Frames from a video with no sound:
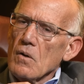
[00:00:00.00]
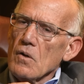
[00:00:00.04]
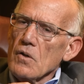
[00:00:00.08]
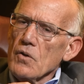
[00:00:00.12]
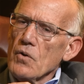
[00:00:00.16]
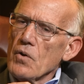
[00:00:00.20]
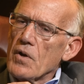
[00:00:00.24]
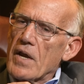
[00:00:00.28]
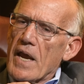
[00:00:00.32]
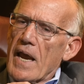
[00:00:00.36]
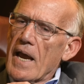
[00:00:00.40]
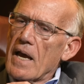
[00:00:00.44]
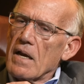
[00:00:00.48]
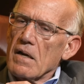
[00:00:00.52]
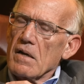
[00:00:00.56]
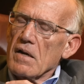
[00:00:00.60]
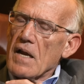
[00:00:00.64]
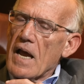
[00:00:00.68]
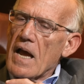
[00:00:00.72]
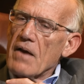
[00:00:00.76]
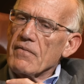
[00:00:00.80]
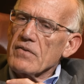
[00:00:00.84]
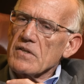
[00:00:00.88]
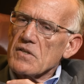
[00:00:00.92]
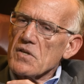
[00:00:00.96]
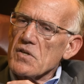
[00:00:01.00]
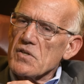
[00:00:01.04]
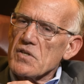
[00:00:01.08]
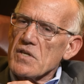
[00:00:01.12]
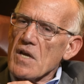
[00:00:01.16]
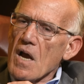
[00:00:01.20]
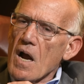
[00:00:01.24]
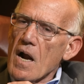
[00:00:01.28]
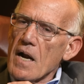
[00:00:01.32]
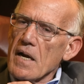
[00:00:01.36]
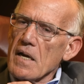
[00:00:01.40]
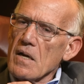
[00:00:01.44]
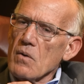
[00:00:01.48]
you can't have a
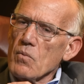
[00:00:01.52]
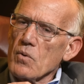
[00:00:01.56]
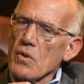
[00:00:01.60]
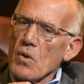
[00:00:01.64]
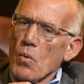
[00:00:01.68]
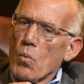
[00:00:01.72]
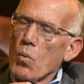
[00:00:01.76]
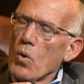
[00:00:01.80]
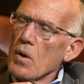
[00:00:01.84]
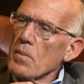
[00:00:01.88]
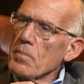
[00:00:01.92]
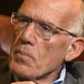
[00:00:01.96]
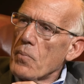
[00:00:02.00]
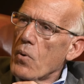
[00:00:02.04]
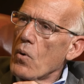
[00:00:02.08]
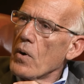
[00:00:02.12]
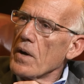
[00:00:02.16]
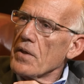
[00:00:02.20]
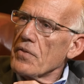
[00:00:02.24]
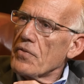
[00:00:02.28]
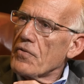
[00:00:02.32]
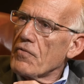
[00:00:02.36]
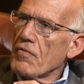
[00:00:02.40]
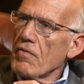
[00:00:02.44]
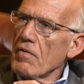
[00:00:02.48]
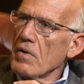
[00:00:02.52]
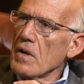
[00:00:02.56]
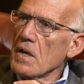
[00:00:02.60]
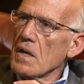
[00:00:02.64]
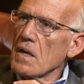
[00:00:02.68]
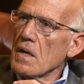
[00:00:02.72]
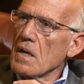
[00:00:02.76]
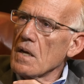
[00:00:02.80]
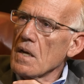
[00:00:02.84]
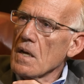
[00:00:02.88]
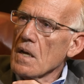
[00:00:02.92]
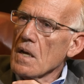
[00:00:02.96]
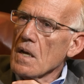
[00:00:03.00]
society with a
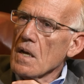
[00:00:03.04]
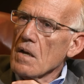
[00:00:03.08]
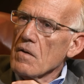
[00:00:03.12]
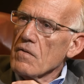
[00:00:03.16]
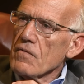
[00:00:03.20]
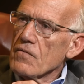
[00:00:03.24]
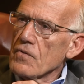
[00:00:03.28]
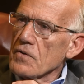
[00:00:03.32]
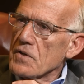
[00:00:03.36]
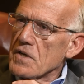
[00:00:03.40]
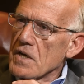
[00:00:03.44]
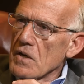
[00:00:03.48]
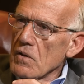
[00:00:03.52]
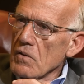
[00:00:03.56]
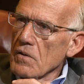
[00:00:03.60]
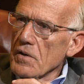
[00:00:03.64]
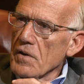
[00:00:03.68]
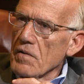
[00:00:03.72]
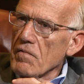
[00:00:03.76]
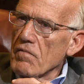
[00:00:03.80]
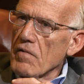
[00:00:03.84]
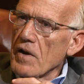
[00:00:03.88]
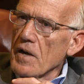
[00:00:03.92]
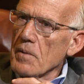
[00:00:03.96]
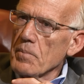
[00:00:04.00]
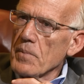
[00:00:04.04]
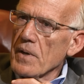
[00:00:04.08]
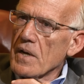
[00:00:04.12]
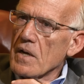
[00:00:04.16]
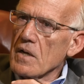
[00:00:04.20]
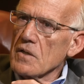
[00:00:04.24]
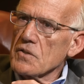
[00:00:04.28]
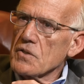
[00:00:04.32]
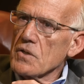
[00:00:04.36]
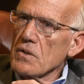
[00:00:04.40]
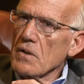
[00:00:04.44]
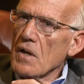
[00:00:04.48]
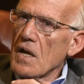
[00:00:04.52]
1.3 fertility rate
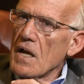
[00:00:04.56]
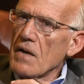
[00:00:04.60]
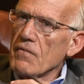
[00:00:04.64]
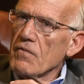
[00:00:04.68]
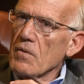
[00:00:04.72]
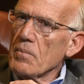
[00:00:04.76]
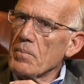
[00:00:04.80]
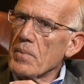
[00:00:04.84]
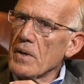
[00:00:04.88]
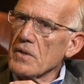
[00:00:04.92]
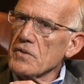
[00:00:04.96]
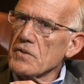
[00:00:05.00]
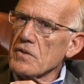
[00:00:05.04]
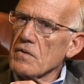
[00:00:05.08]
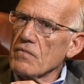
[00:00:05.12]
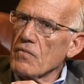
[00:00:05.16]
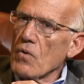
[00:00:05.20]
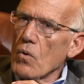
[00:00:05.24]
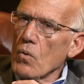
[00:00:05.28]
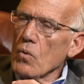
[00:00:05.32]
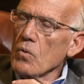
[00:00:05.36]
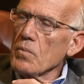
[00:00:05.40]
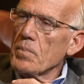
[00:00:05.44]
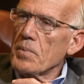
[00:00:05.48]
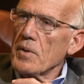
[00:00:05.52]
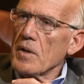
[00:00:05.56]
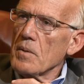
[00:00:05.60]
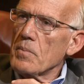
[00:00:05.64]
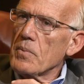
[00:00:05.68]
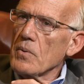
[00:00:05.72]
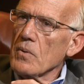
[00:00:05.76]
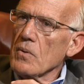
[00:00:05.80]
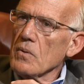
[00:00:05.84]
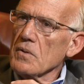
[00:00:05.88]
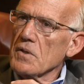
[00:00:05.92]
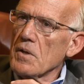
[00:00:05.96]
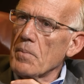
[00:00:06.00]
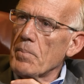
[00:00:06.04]
because you'll have a bunch of old
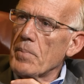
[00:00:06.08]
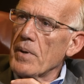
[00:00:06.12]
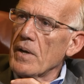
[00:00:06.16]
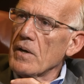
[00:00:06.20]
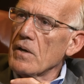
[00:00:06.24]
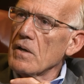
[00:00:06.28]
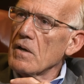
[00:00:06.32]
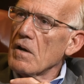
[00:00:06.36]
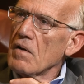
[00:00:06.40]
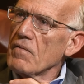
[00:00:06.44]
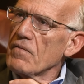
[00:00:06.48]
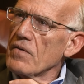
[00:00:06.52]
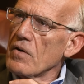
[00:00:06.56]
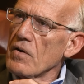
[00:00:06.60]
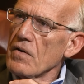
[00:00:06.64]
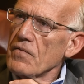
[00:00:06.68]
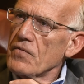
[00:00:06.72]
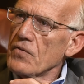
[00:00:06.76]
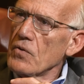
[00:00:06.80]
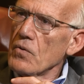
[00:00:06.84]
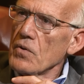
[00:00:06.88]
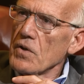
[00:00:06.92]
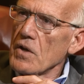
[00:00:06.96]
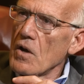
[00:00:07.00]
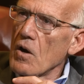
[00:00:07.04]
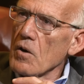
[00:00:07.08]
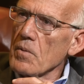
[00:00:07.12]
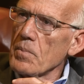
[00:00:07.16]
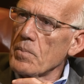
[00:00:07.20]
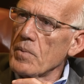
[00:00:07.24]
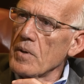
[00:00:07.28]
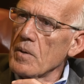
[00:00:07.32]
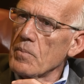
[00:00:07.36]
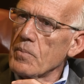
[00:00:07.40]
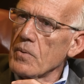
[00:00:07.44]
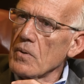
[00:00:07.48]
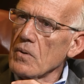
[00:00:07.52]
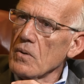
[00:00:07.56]
people dependent on very few young
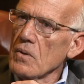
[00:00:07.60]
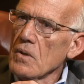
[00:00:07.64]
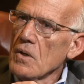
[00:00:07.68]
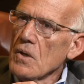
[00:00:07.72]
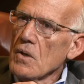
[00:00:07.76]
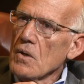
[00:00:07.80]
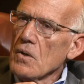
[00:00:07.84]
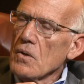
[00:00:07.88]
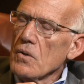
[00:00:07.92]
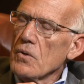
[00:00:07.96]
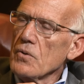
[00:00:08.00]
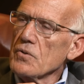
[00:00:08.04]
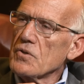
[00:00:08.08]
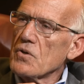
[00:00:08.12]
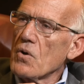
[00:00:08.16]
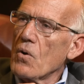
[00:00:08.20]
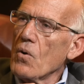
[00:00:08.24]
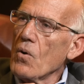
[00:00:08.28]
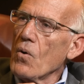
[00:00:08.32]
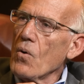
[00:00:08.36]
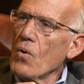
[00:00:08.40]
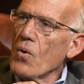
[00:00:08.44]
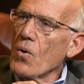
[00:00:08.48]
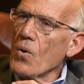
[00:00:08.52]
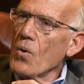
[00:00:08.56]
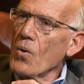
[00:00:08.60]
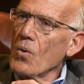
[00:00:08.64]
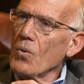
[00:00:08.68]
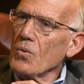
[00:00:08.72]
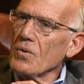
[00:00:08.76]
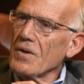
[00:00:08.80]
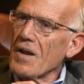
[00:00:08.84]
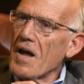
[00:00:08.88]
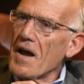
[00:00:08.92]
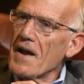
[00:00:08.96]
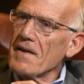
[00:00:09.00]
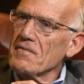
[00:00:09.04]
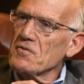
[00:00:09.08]
people whose whole, whole
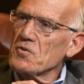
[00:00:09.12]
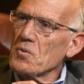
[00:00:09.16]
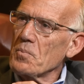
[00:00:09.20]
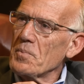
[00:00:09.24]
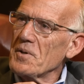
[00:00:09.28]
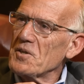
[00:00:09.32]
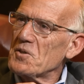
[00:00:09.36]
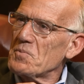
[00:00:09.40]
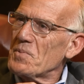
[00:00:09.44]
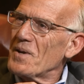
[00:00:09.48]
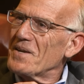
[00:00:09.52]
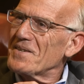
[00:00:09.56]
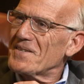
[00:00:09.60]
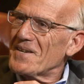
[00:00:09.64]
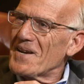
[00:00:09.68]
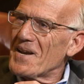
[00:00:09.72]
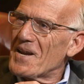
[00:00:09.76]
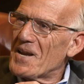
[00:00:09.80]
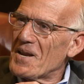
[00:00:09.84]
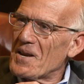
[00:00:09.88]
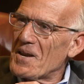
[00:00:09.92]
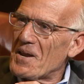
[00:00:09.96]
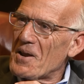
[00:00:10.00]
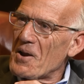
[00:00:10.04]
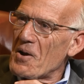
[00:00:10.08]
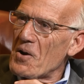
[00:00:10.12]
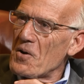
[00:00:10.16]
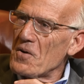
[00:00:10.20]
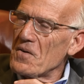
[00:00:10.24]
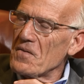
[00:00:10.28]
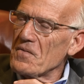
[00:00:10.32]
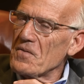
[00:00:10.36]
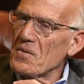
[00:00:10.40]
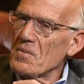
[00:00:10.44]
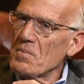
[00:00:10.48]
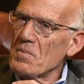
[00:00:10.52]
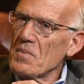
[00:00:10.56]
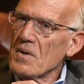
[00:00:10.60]
lives will be spent taking care
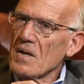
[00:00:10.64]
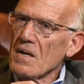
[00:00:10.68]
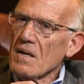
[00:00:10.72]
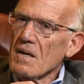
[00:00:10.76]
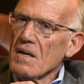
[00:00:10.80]
of them.